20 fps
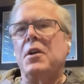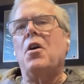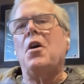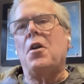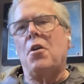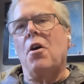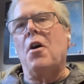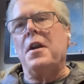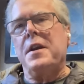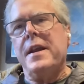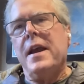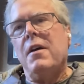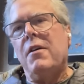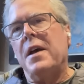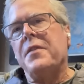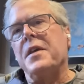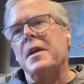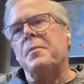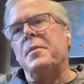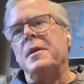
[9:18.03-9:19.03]
of caught on
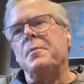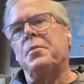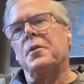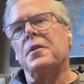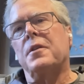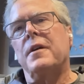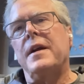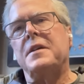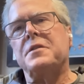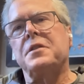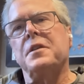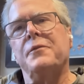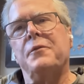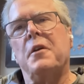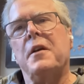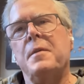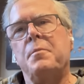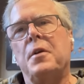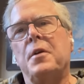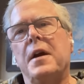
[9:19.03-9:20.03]
now. I yeah. think people are
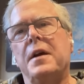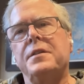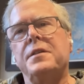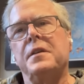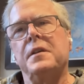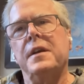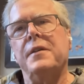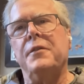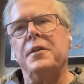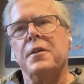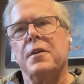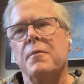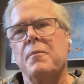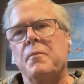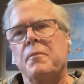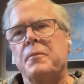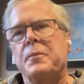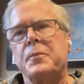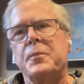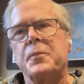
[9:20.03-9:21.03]
actually very proud to live here.